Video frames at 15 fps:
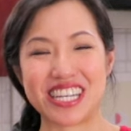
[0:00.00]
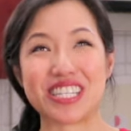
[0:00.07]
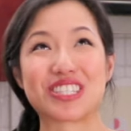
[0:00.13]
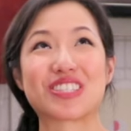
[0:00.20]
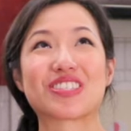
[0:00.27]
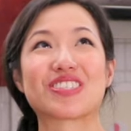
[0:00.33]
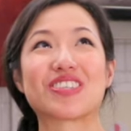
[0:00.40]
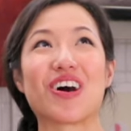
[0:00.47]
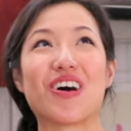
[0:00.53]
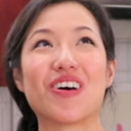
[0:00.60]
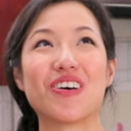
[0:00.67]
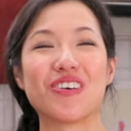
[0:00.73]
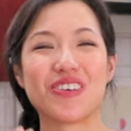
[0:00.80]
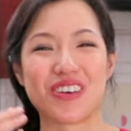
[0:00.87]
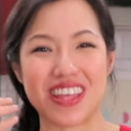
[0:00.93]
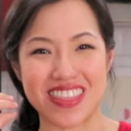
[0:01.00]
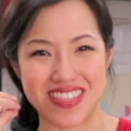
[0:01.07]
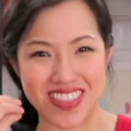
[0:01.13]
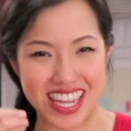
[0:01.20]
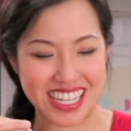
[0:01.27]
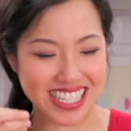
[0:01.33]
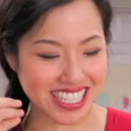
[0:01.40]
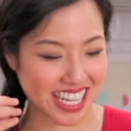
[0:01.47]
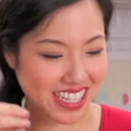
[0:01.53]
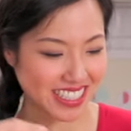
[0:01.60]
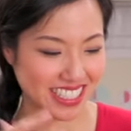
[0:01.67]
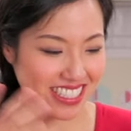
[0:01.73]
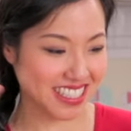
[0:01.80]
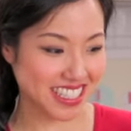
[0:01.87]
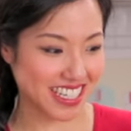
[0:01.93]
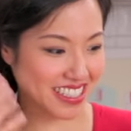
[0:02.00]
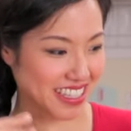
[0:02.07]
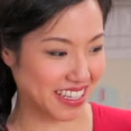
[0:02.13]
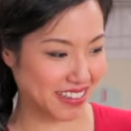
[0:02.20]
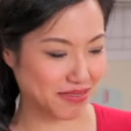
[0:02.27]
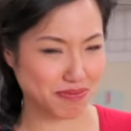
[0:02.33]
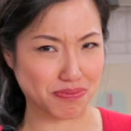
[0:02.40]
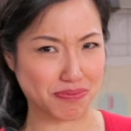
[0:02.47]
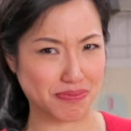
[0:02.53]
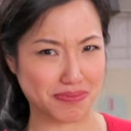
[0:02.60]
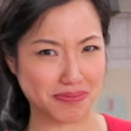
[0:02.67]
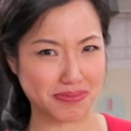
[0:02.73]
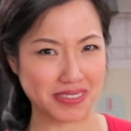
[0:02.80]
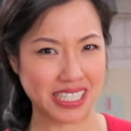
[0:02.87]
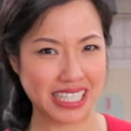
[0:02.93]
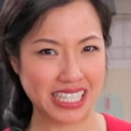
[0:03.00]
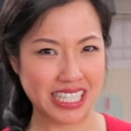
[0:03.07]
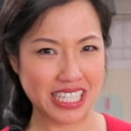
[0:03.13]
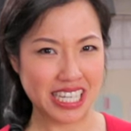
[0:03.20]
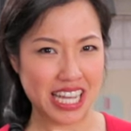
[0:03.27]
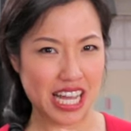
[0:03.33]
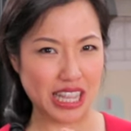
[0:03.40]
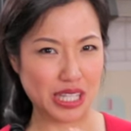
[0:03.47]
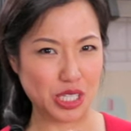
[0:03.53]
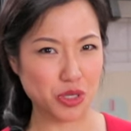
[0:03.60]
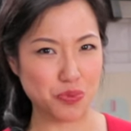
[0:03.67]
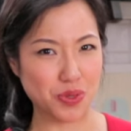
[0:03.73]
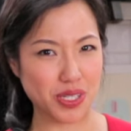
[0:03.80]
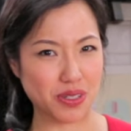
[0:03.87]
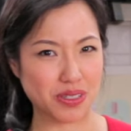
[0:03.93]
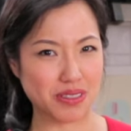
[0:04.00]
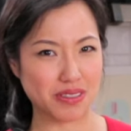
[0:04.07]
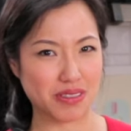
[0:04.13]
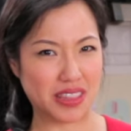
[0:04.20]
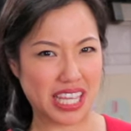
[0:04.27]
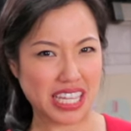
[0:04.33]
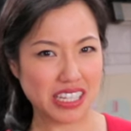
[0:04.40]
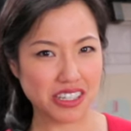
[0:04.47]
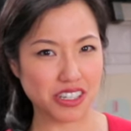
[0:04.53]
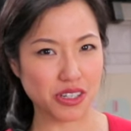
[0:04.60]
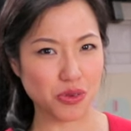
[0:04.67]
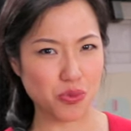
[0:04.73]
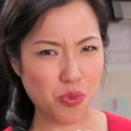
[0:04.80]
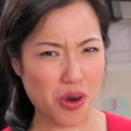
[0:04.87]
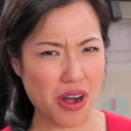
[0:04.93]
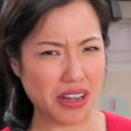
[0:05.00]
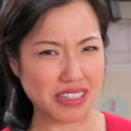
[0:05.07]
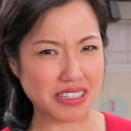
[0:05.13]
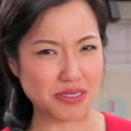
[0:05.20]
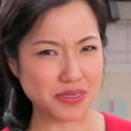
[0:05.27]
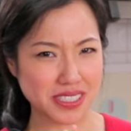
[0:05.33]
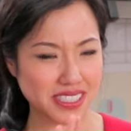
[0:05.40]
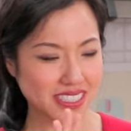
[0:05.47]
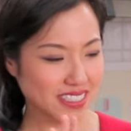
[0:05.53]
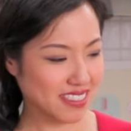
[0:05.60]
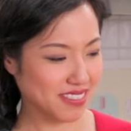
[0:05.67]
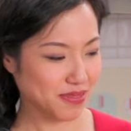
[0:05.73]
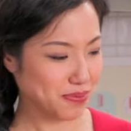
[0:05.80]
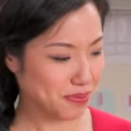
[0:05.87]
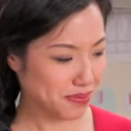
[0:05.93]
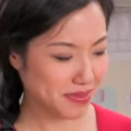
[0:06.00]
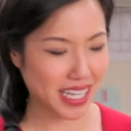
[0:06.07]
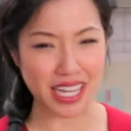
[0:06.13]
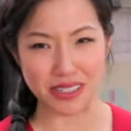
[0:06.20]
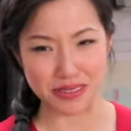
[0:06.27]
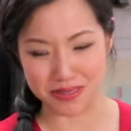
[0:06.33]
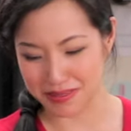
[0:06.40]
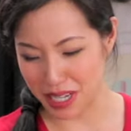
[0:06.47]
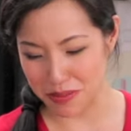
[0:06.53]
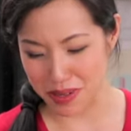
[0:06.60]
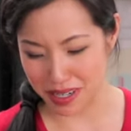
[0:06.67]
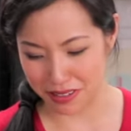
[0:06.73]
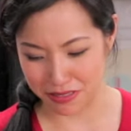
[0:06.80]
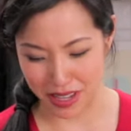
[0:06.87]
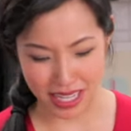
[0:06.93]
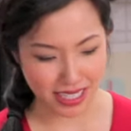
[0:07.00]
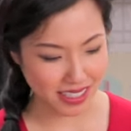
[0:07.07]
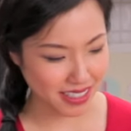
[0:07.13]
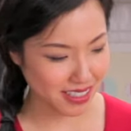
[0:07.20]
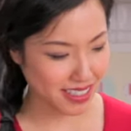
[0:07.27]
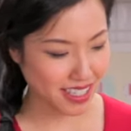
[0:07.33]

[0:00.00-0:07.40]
It's so thin and it just tastes like a little bit thicker water, which is, I'm not a fan of this